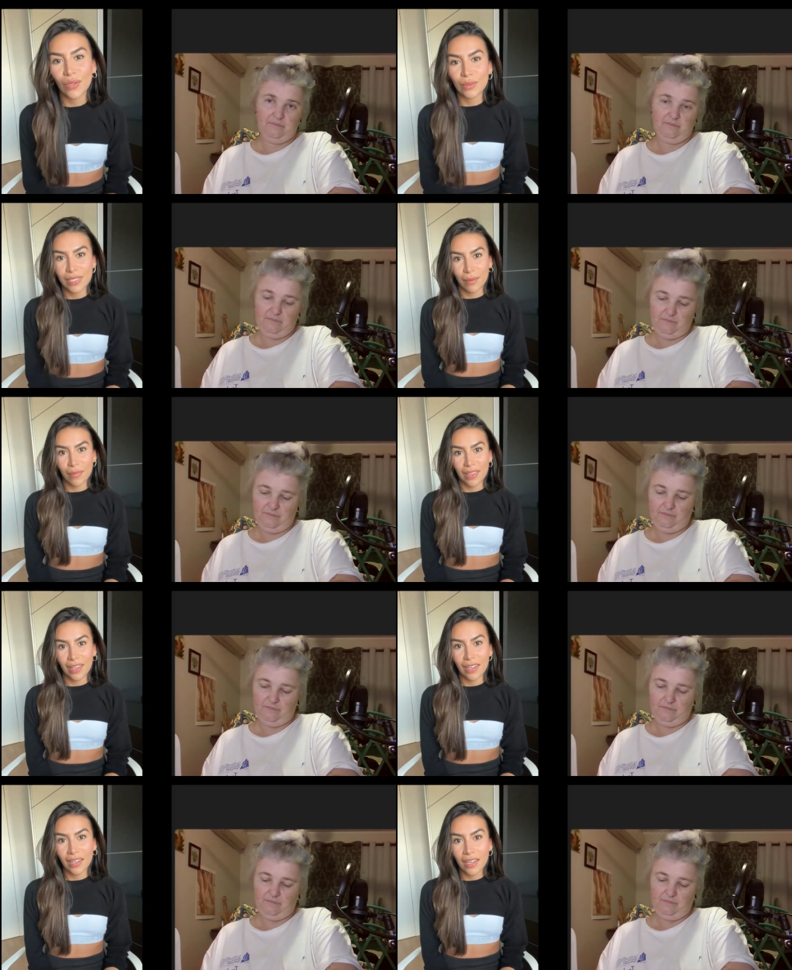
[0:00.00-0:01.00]
Speaker 1: tell you
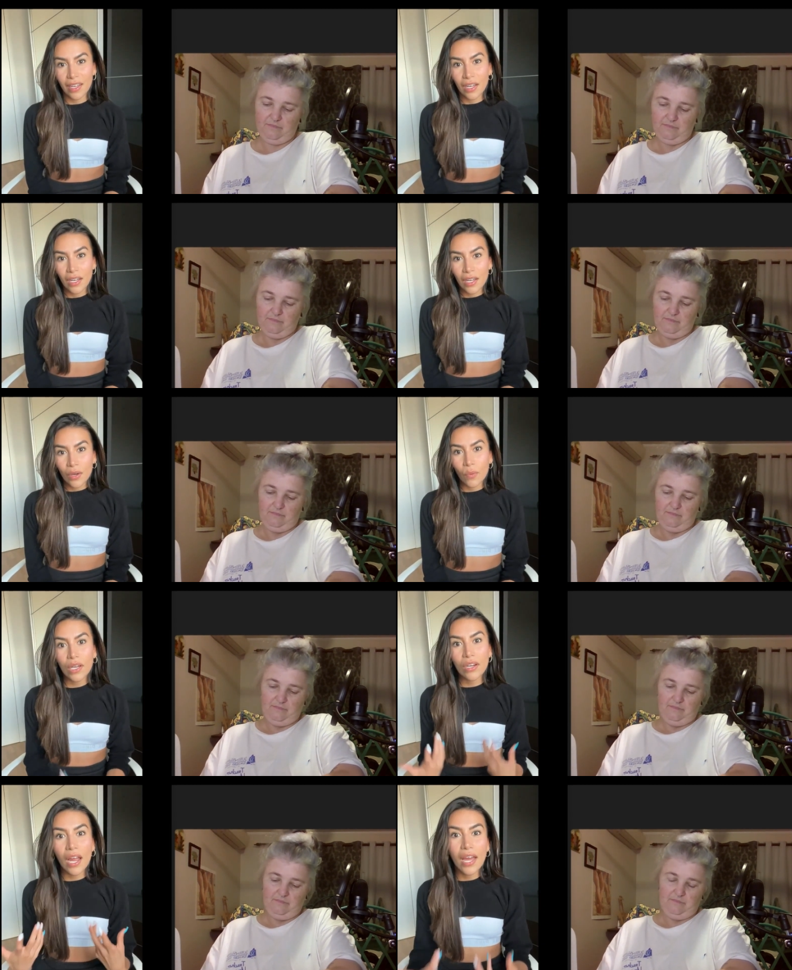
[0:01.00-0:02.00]
something.
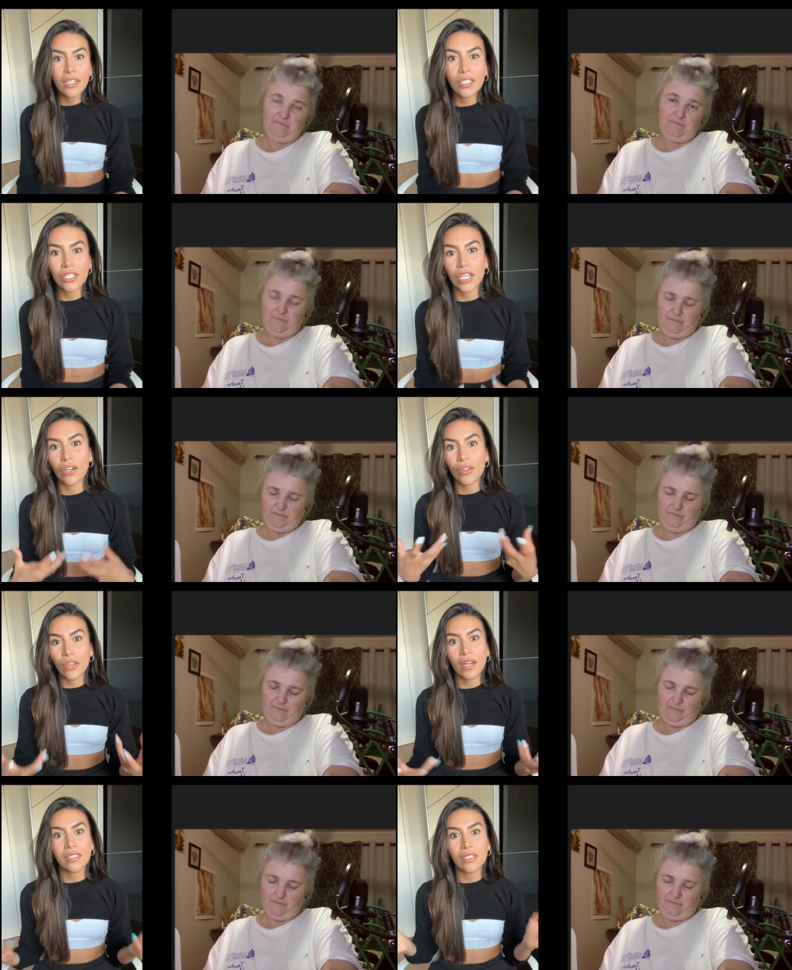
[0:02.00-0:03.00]
We are energy,
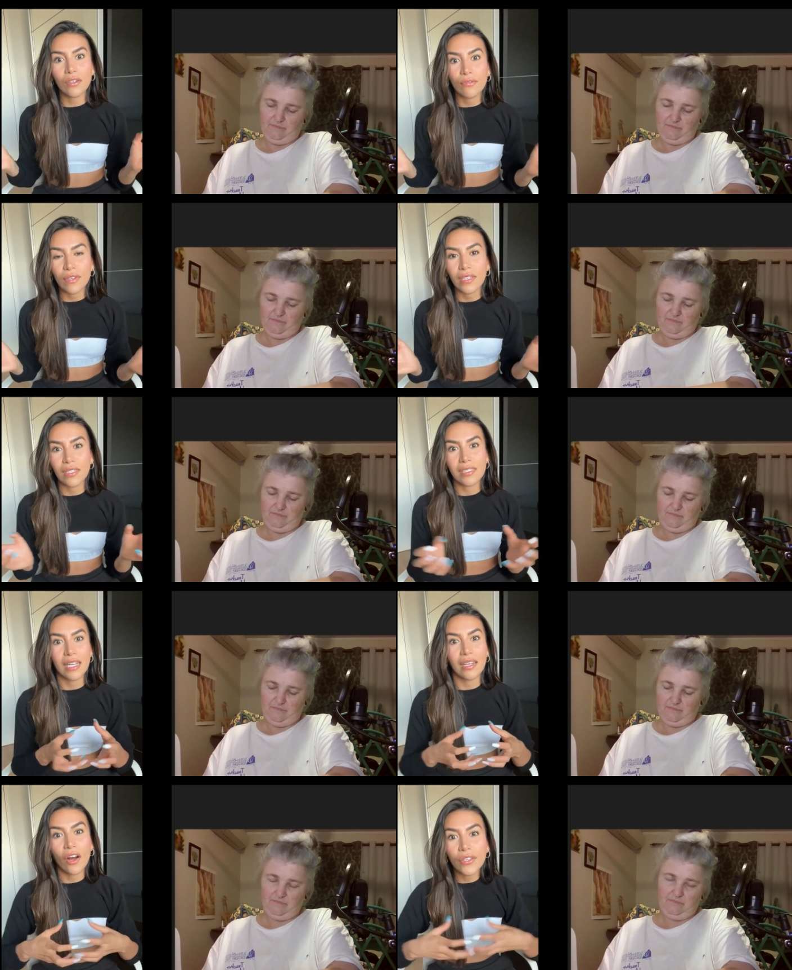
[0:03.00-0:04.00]
our thoughts and our
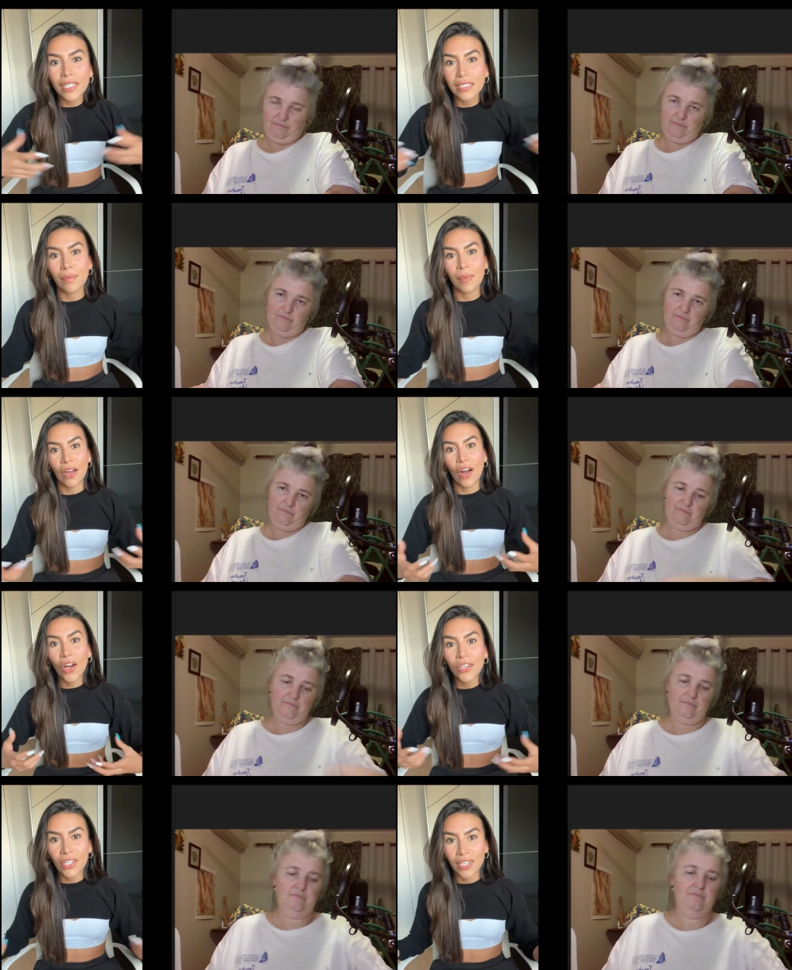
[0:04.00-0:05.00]
feelings, they all need to be
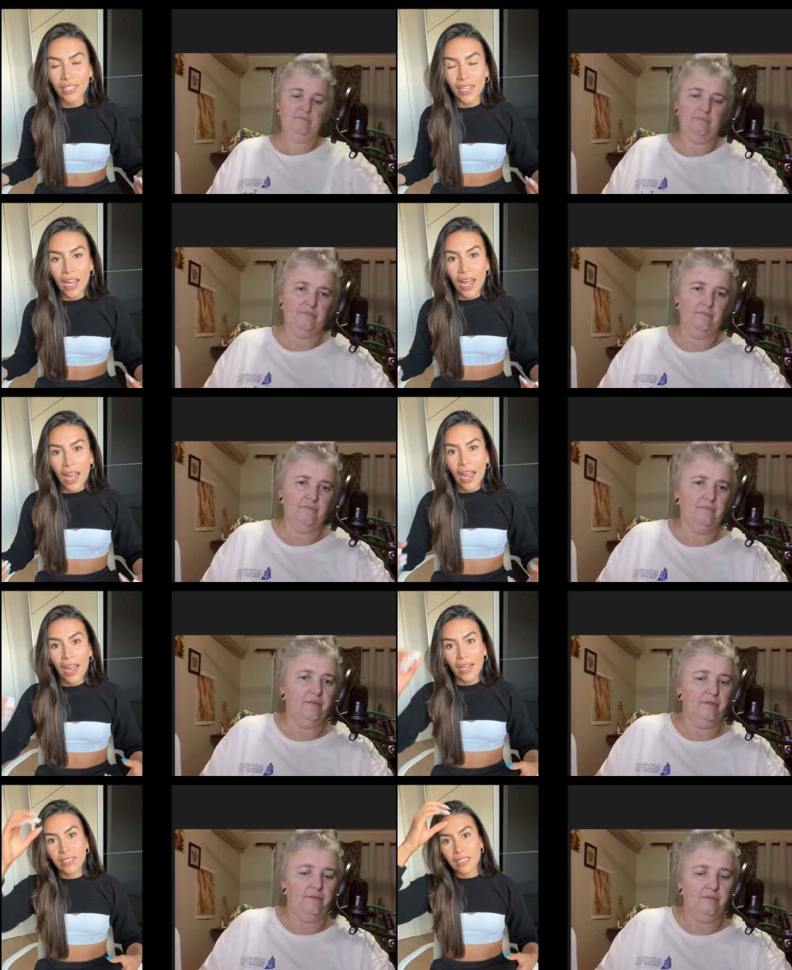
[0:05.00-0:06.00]
honored.
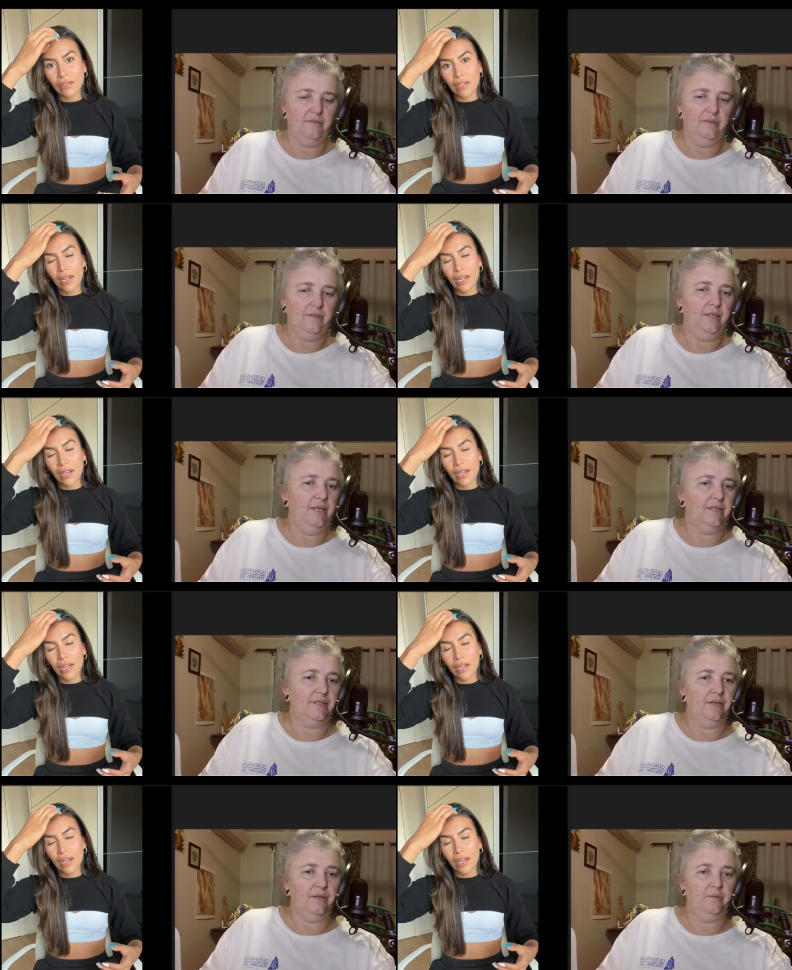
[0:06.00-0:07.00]
Speaker 2: And yeah,
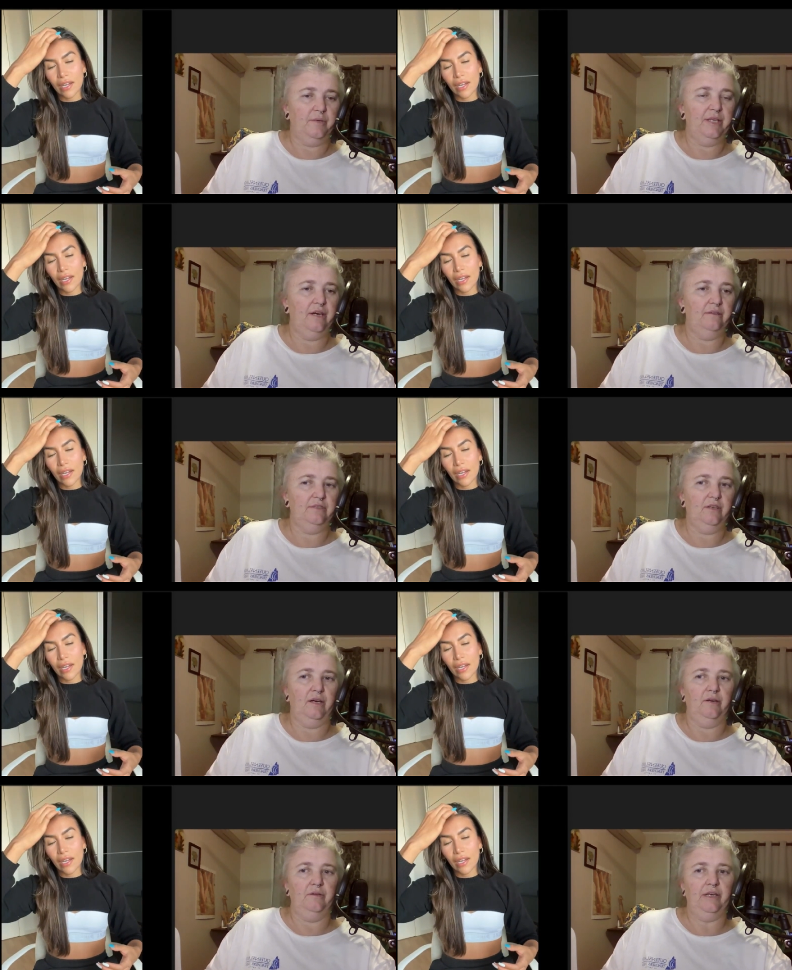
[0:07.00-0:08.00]
so when you have
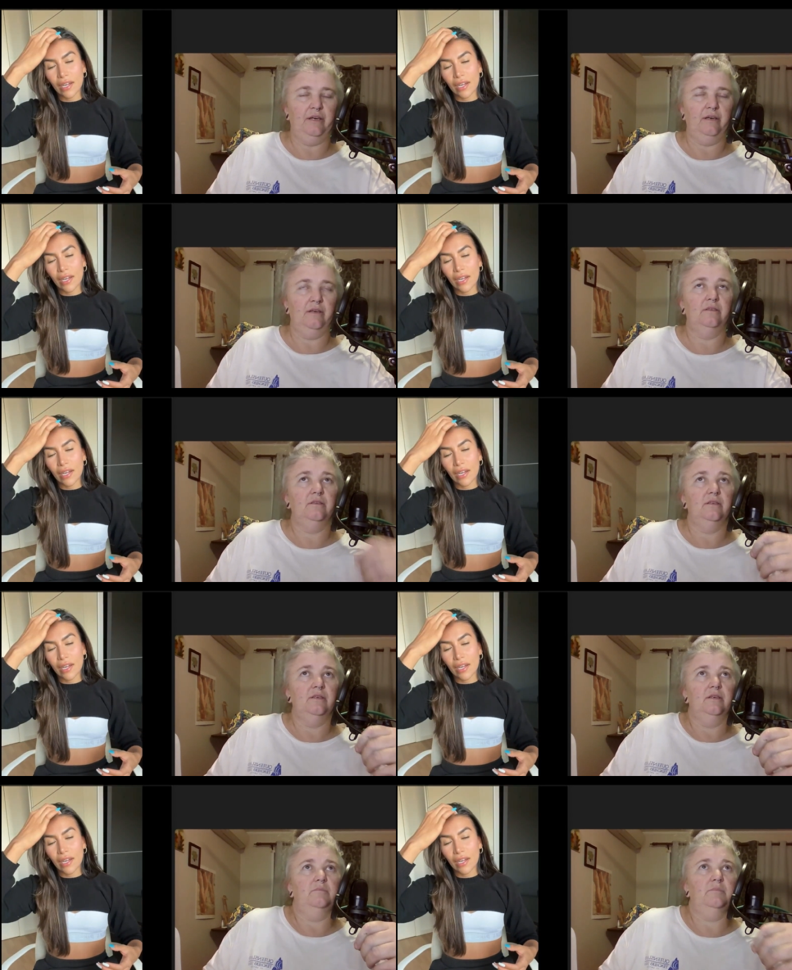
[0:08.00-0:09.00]
diarrhea,
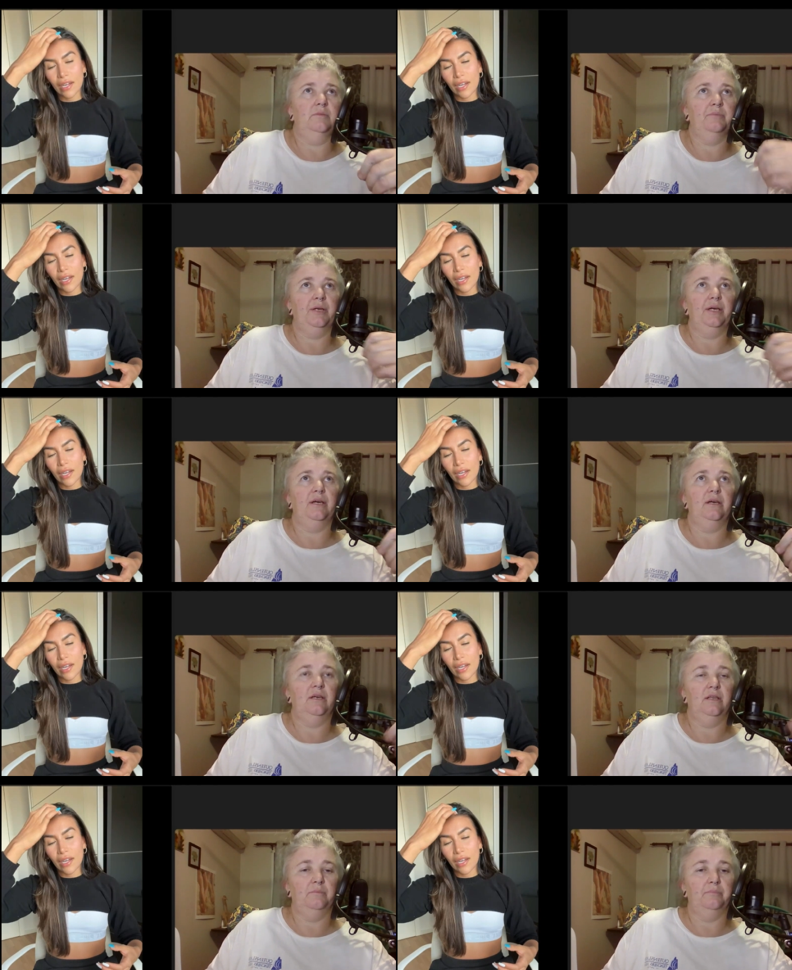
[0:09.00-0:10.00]

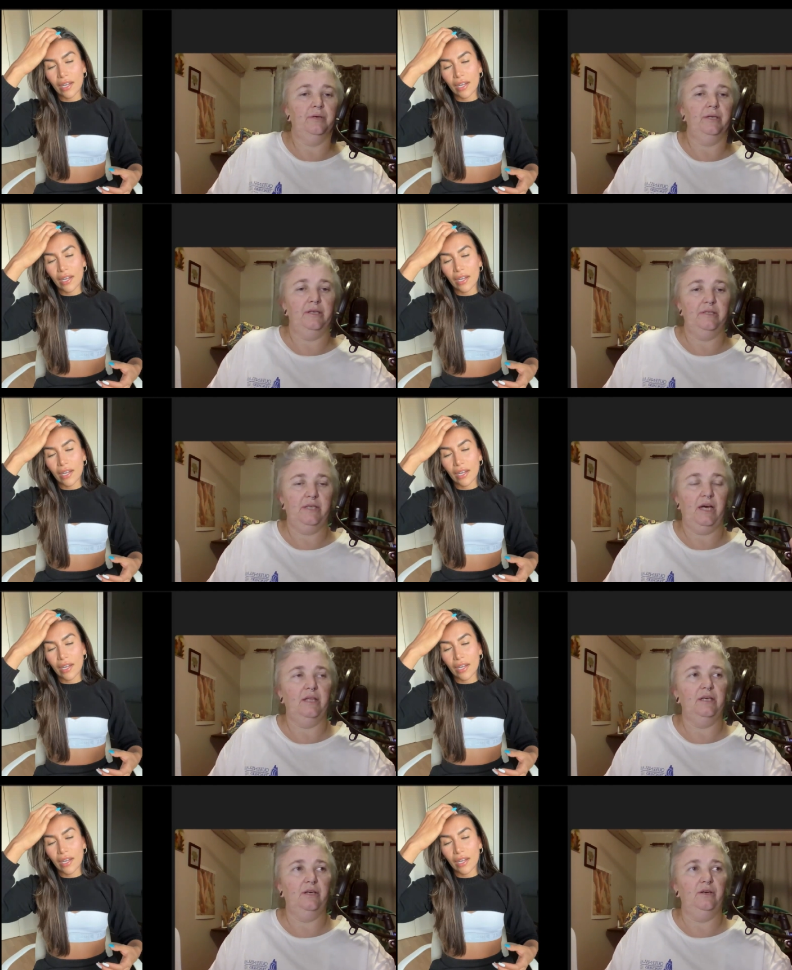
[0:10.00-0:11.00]
body the body is
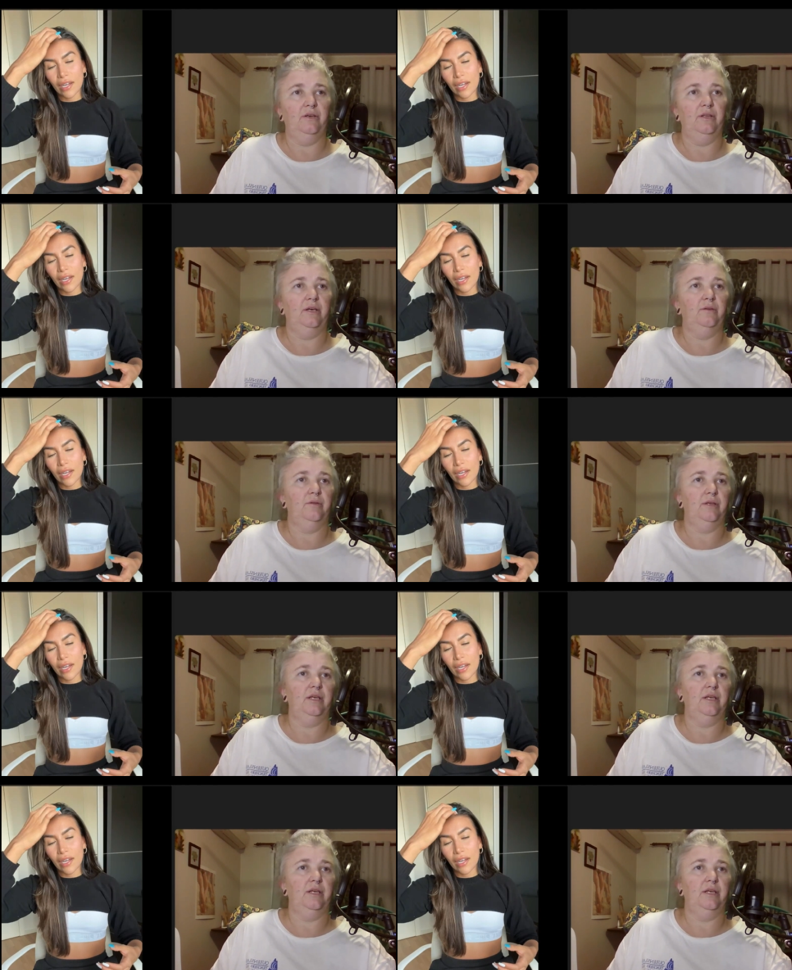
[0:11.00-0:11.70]
telling you that you